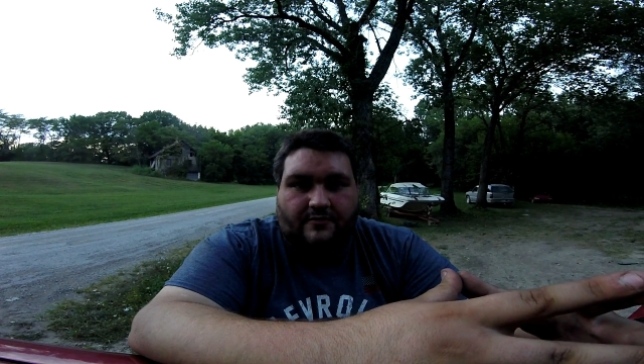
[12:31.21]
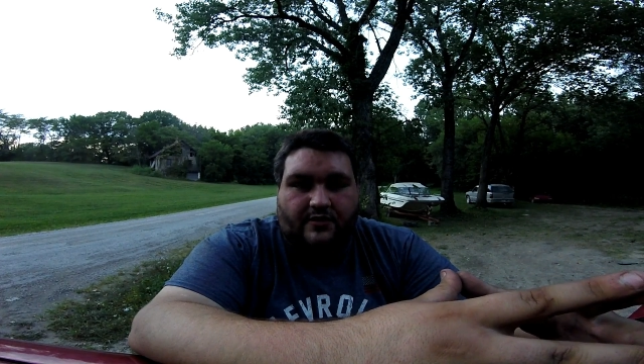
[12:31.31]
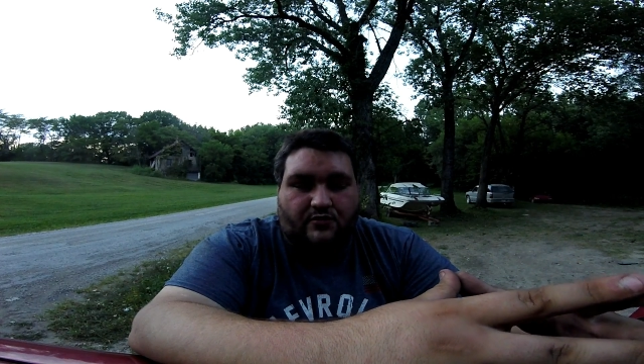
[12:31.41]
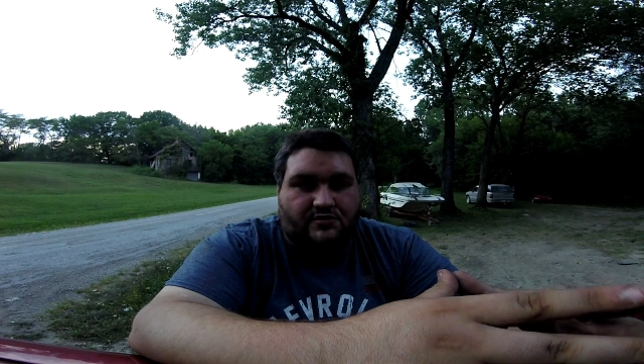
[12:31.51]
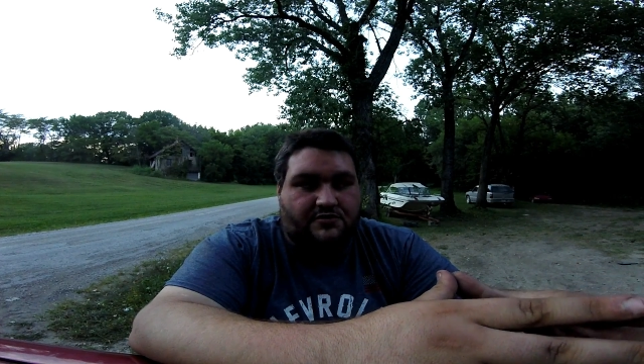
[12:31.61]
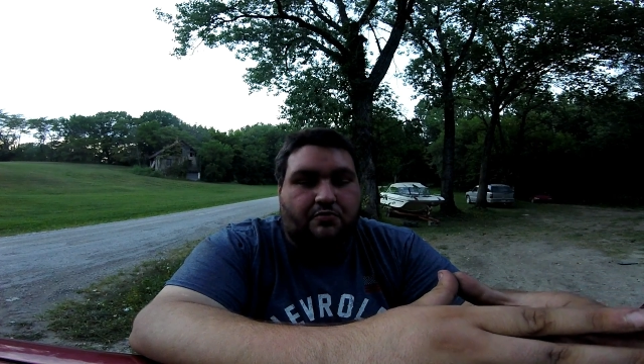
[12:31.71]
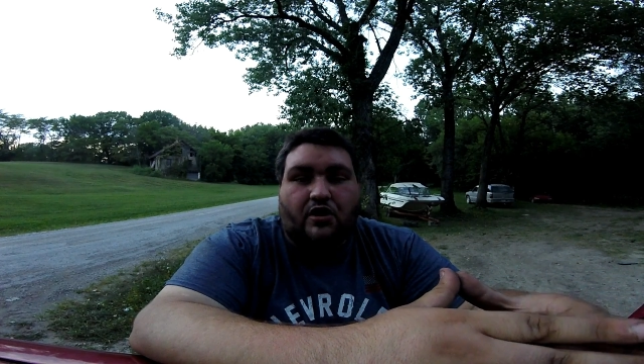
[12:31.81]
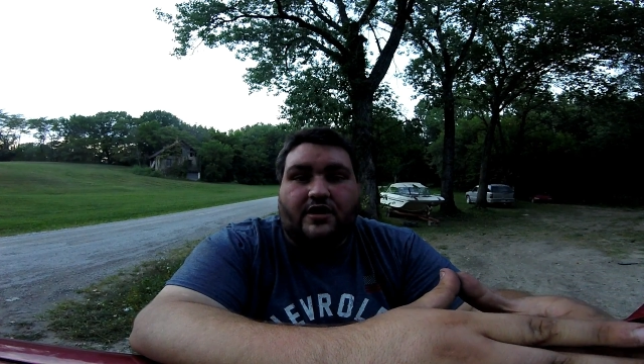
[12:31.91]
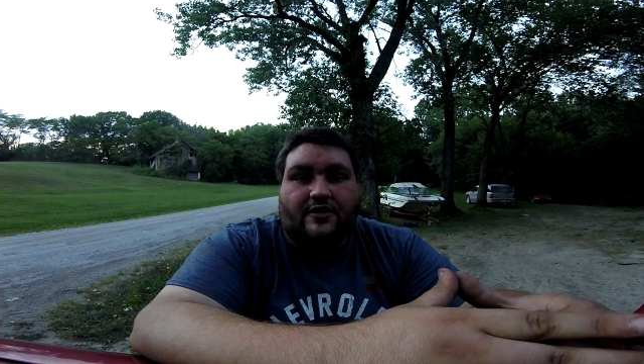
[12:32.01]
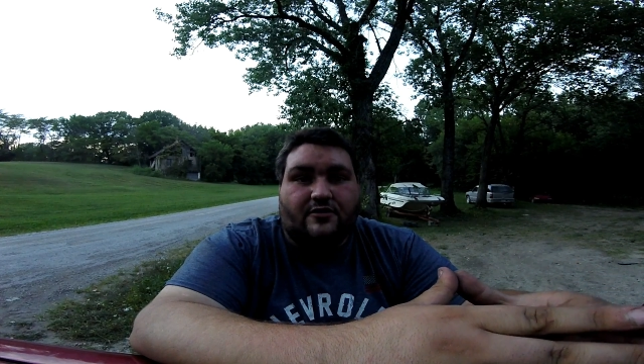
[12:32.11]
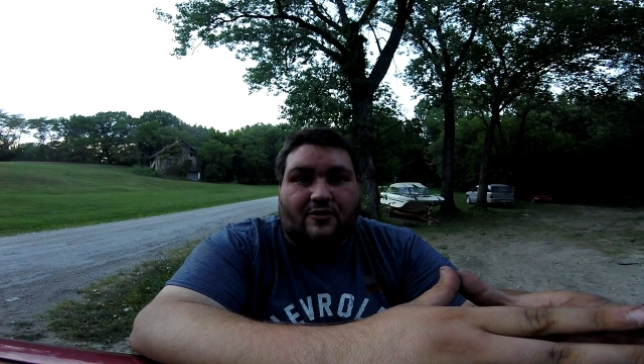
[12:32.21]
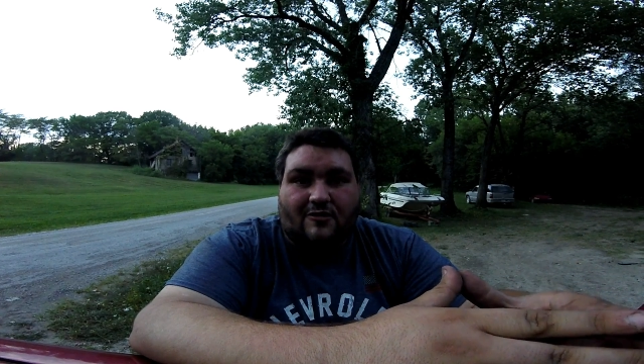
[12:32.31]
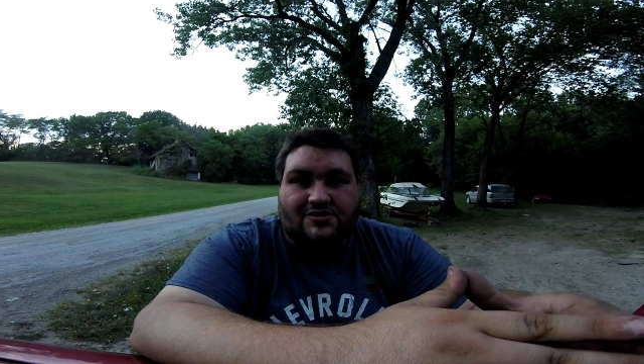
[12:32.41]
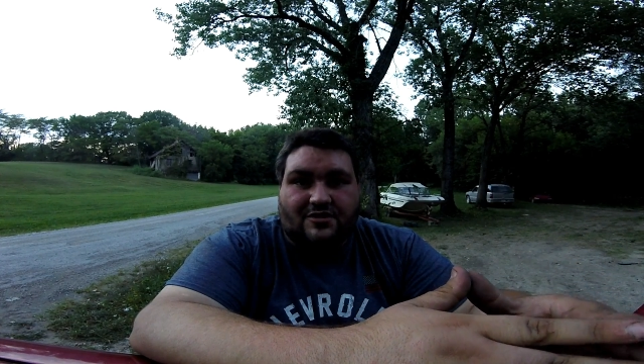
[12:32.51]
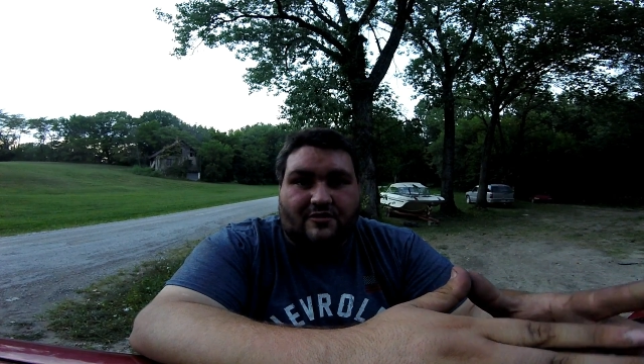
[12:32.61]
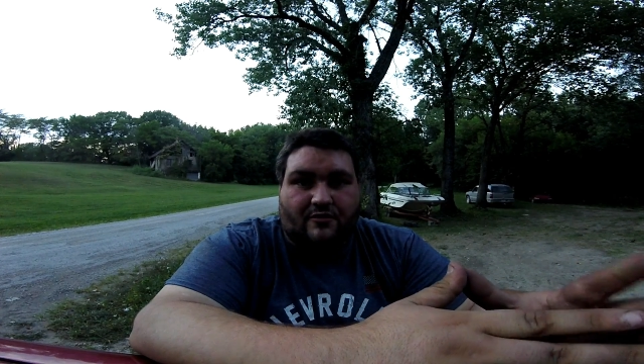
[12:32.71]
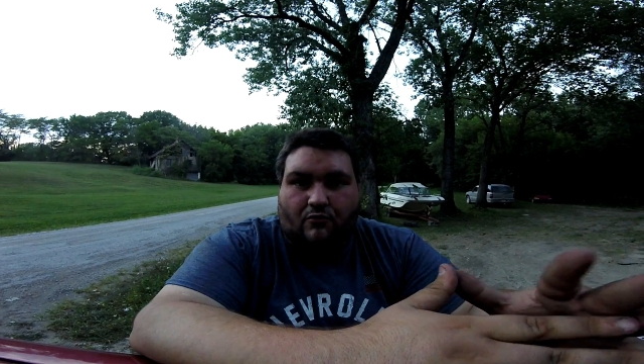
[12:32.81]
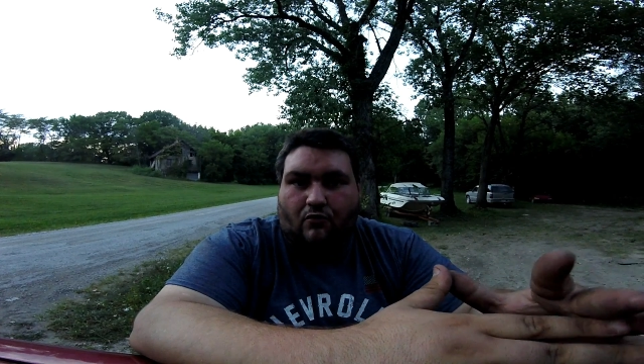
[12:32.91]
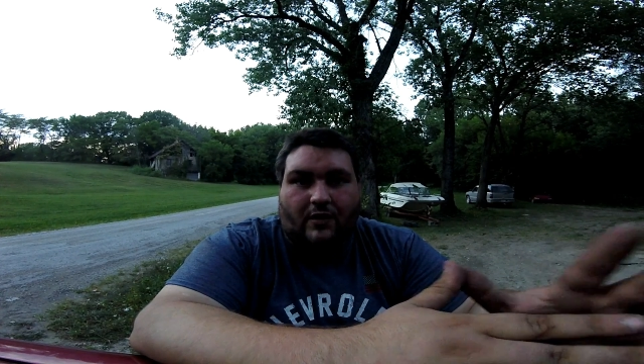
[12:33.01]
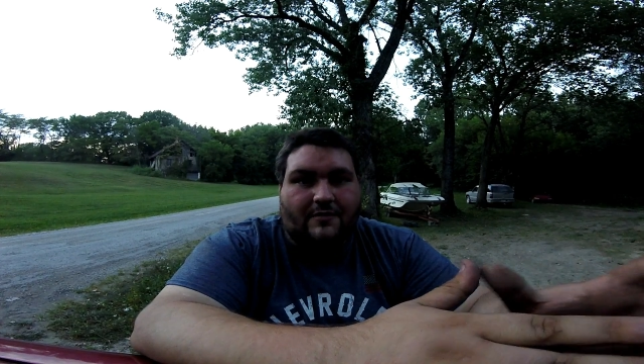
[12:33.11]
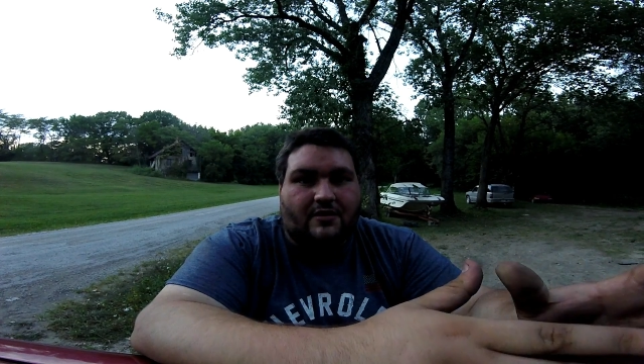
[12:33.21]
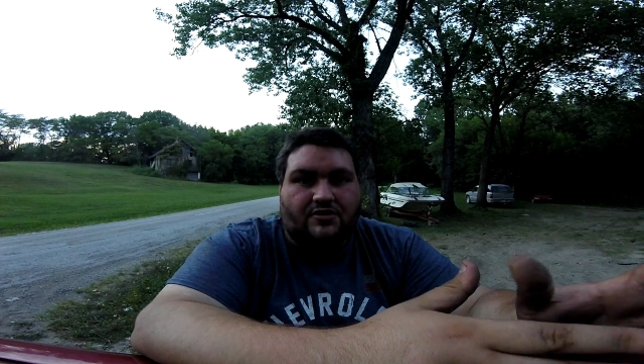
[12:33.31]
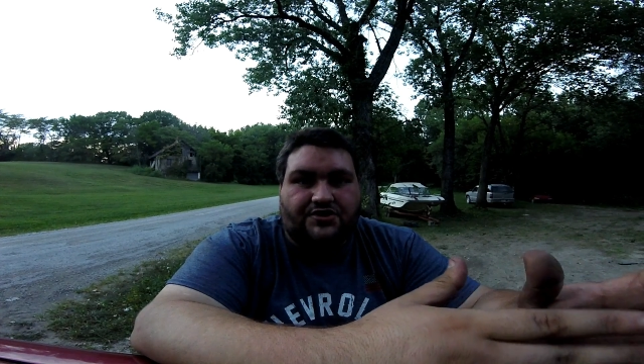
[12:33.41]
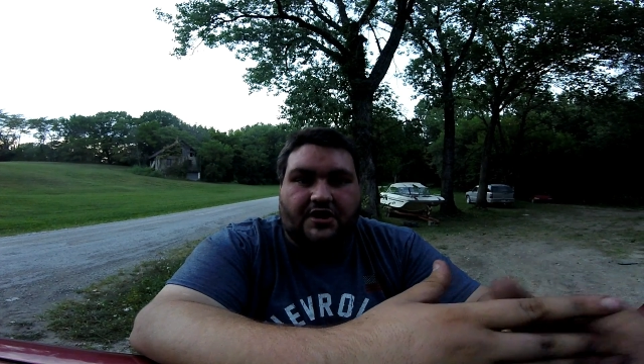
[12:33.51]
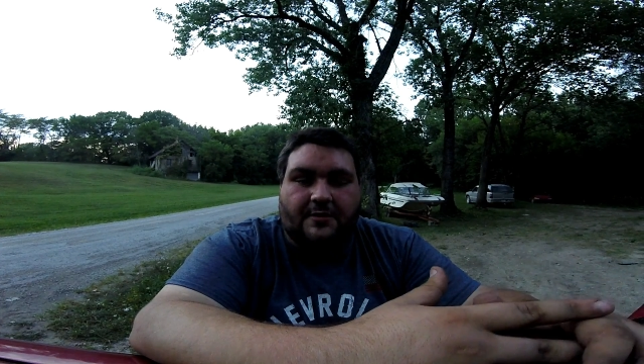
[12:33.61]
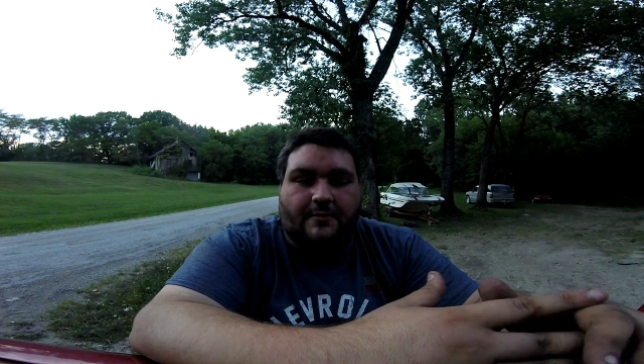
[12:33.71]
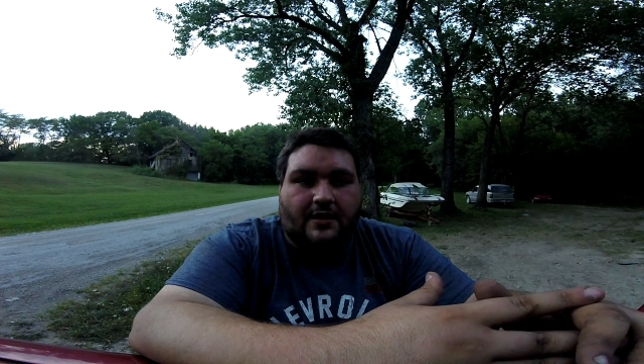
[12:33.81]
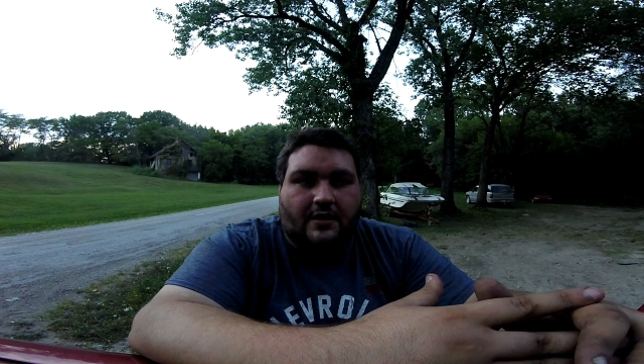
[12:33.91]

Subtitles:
There were plenty of other cars there that were way better shape